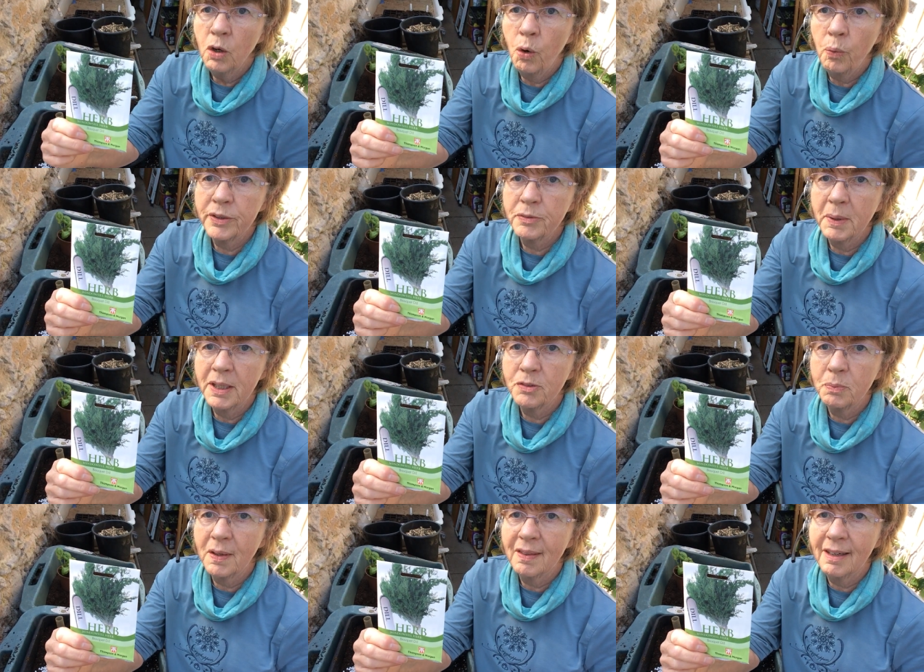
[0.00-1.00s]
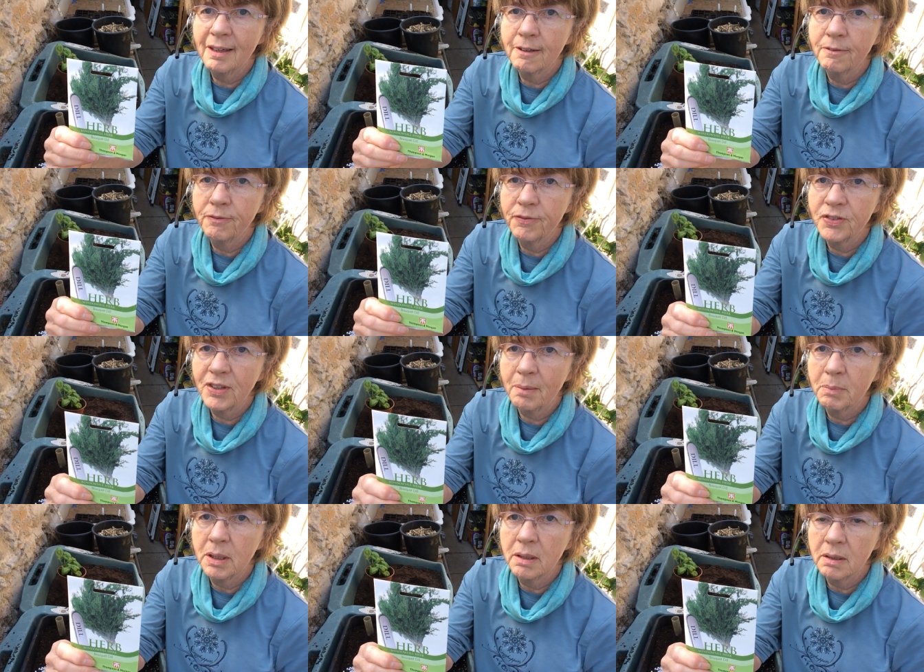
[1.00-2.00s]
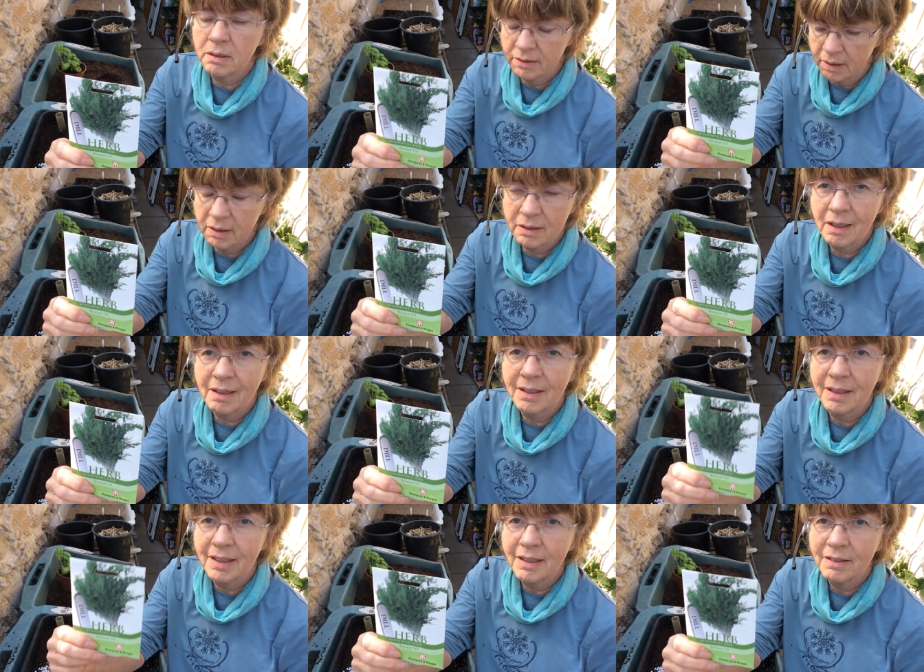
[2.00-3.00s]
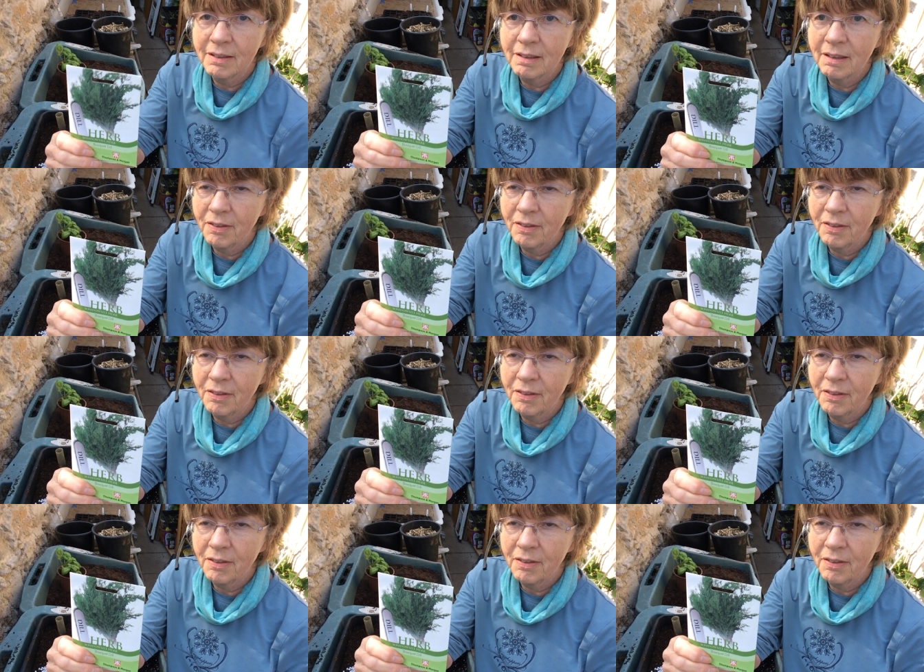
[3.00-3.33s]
Always makes me think of salmon at IKEA dill.